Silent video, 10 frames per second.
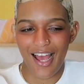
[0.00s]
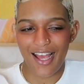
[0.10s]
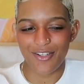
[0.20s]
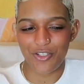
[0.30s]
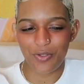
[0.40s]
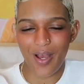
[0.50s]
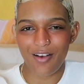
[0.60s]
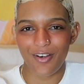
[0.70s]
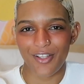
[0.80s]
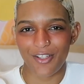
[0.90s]
I do
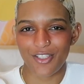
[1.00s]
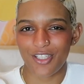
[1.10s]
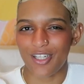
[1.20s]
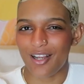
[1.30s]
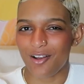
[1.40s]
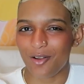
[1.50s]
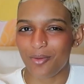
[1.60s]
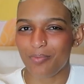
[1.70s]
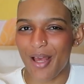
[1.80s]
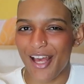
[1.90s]
have other
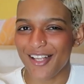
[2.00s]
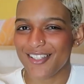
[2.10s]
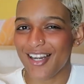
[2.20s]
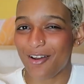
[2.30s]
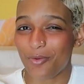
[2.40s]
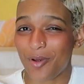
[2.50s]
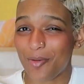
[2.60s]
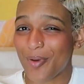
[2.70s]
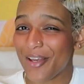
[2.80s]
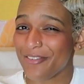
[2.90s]
Chanel bags that I would want
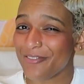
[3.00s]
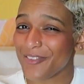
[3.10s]
to buy